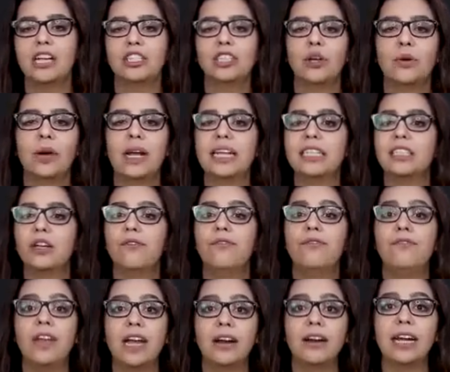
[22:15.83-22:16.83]
So it's a
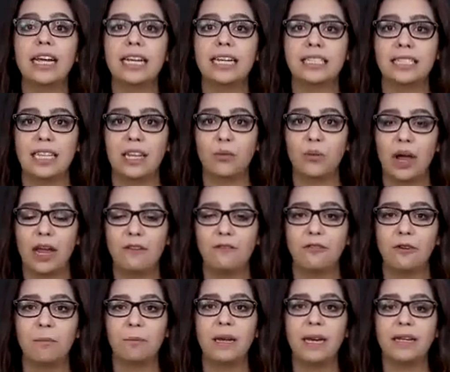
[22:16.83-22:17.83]
very easy way
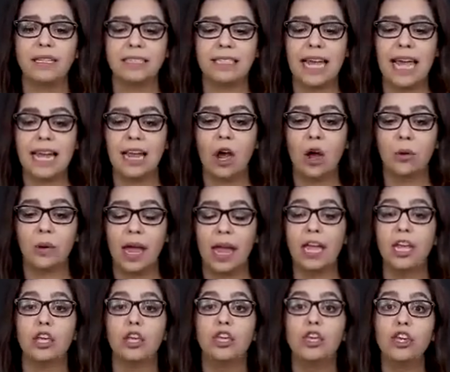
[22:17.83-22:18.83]
for me to say,
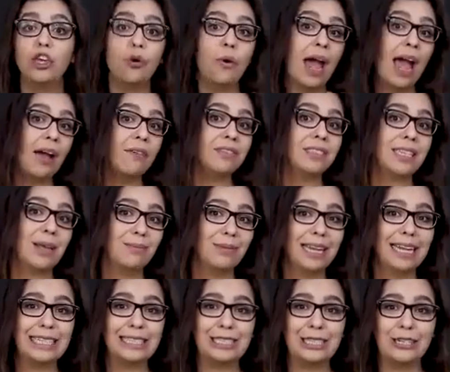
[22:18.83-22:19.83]
okay, you have
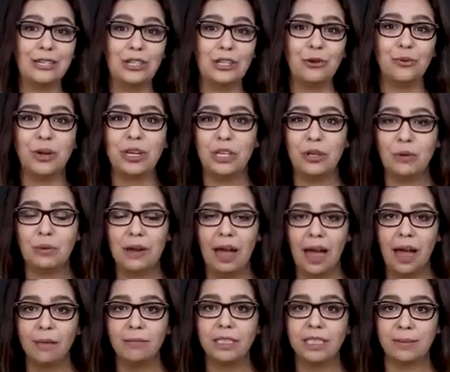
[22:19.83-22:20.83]
something to do when you
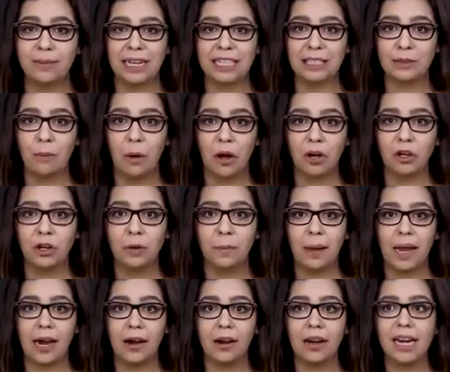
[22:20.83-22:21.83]
come to my small
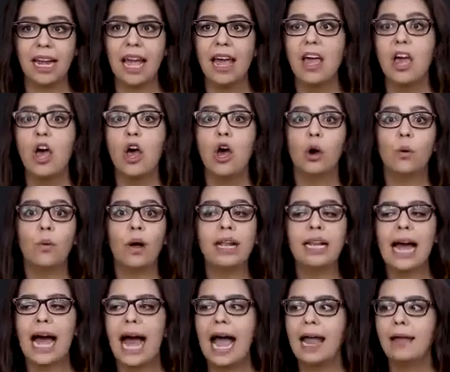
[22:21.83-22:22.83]
group area
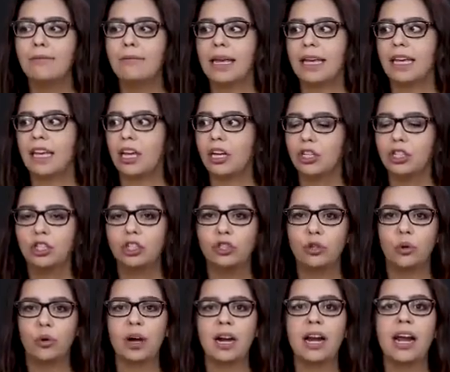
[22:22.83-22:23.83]
while I'm making
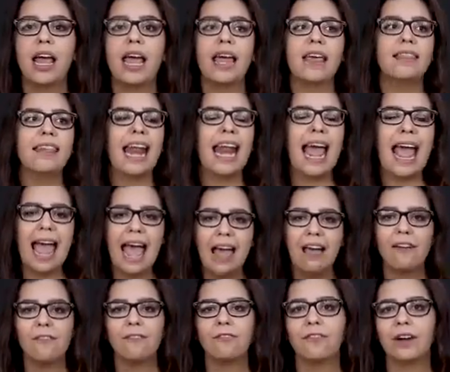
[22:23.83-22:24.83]
sure that
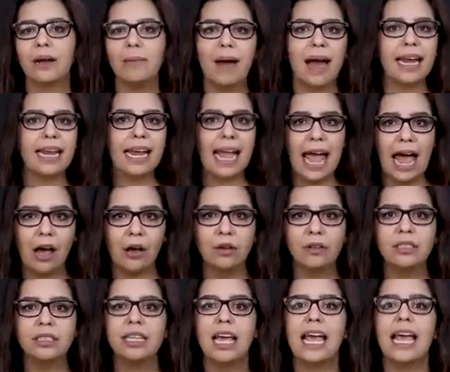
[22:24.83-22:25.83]
everybody
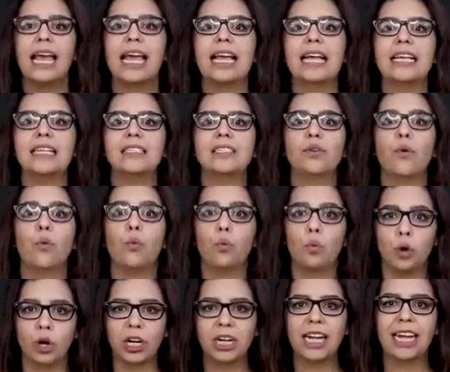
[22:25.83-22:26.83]
else is
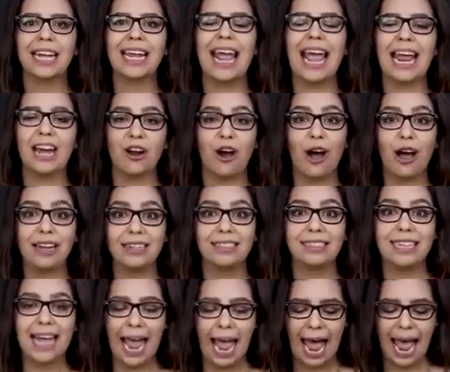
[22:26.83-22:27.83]
working and
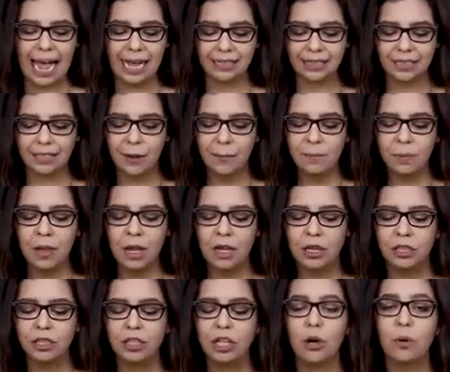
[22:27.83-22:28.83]
on task.
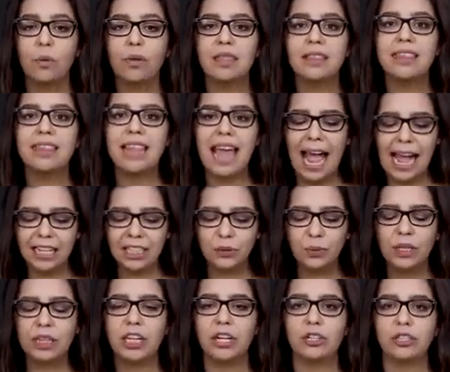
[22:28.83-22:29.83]
So that's
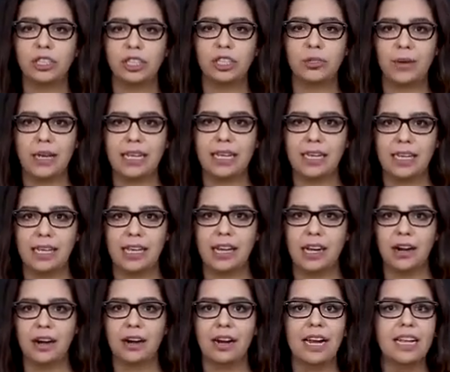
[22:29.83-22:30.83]
what they're doing
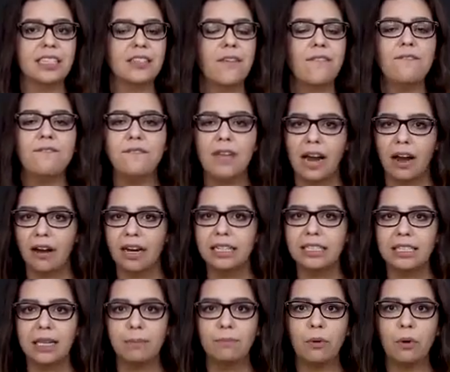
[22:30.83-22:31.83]
here. It's a very
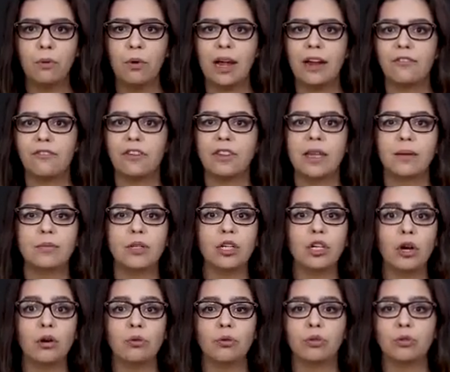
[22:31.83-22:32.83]
simple way for them to
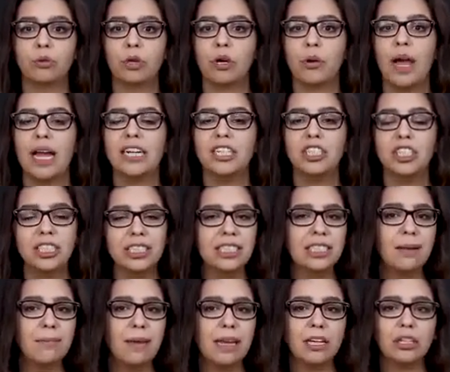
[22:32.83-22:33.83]
go through and
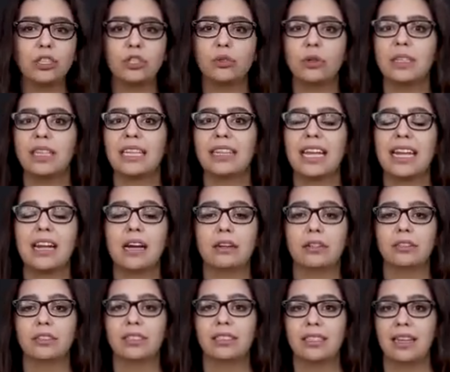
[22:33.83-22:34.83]
just to make sure that they
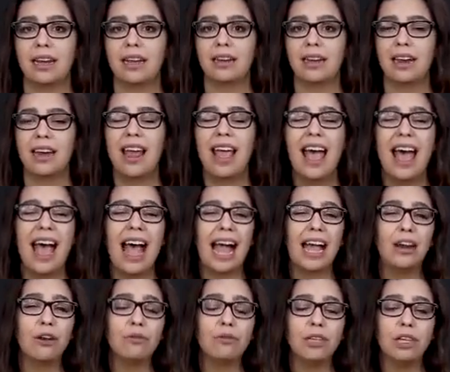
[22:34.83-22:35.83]
understand it.
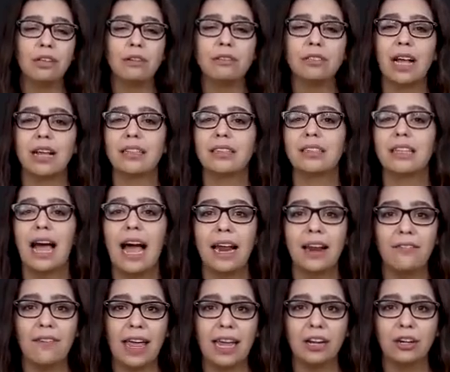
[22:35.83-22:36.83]
I don't use a
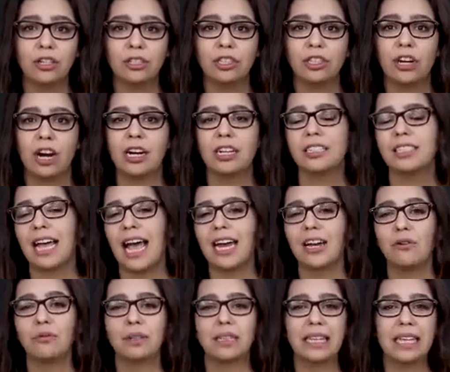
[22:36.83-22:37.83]
lot of anchor charts. I
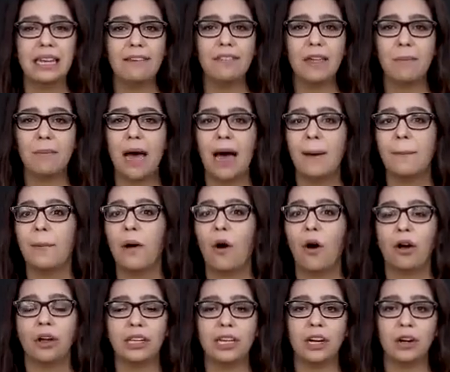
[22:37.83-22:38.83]
don't leave them up
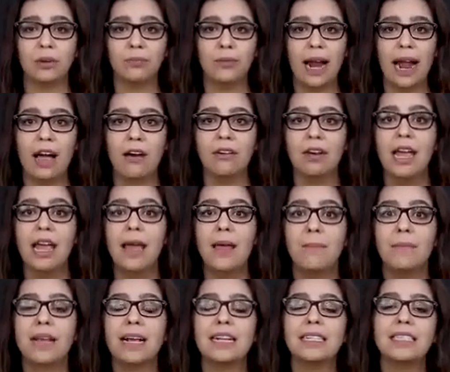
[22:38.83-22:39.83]
all year round
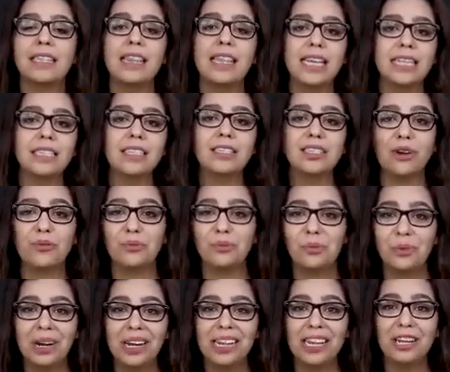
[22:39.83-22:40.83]
because this is a
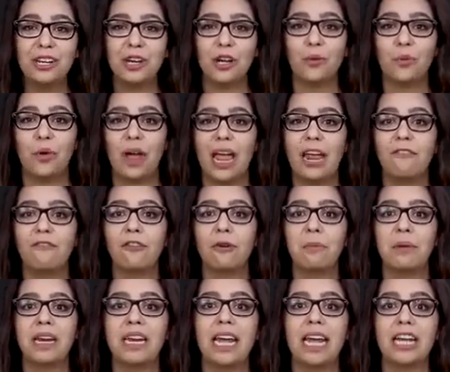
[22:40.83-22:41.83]
really good way for
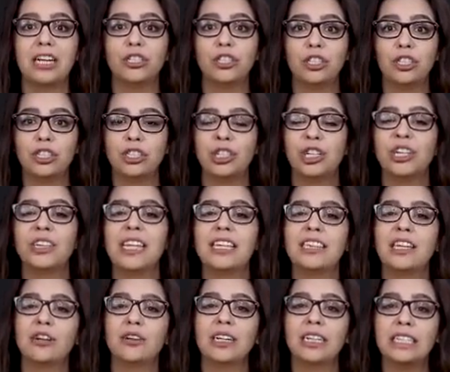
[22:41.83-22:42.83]
me to ensure
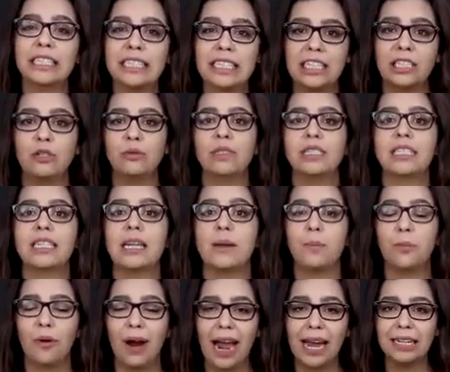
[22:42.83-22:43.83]
that they're continuously
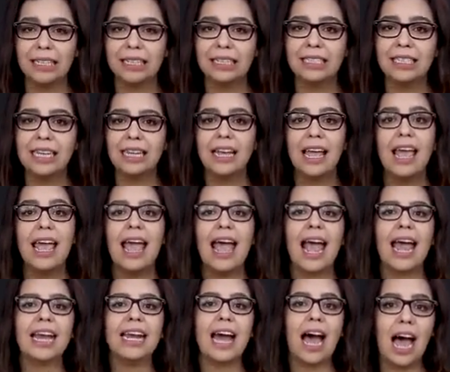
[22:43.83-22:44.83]
practicing
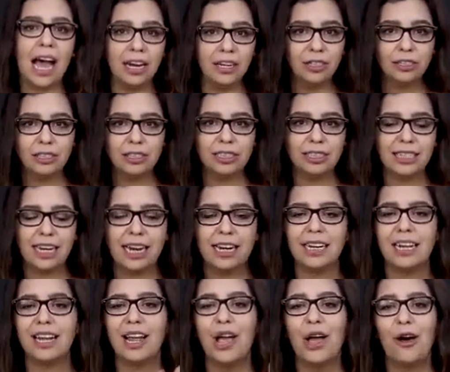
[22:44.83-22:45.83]
and
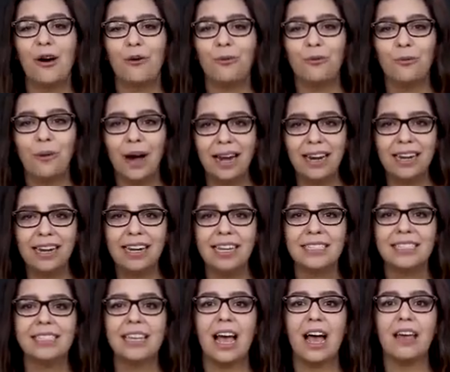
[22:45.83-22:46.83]
understanding what it
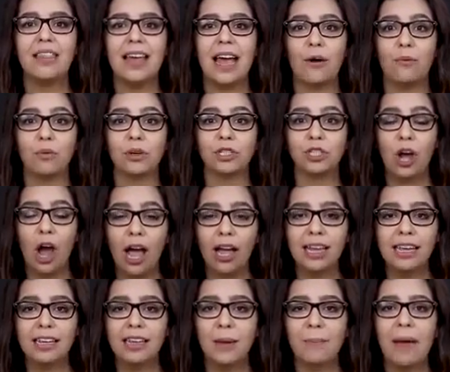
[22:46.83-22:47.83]
is that we're
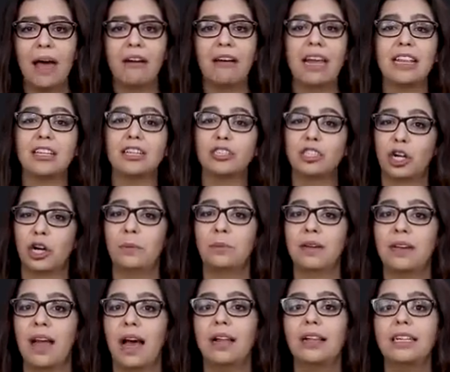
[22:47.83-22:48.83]
talking about and the
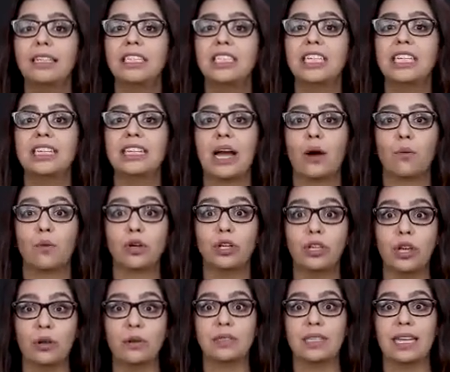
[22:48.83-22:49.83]
terminology that we're
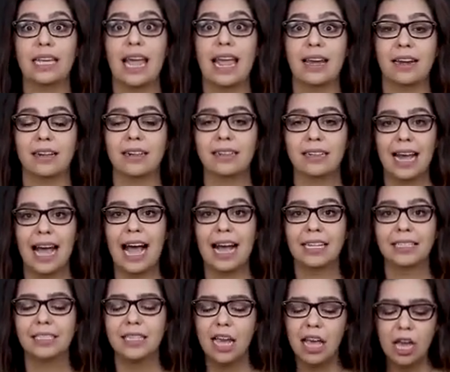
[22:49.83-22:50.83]
using in
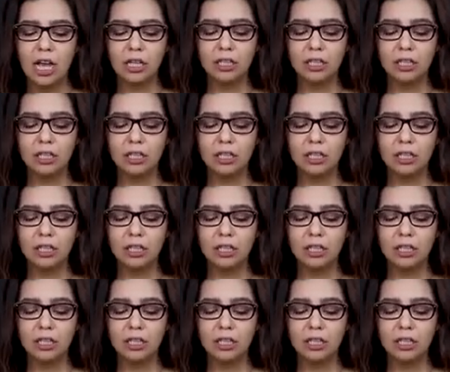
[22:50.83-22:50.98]
class.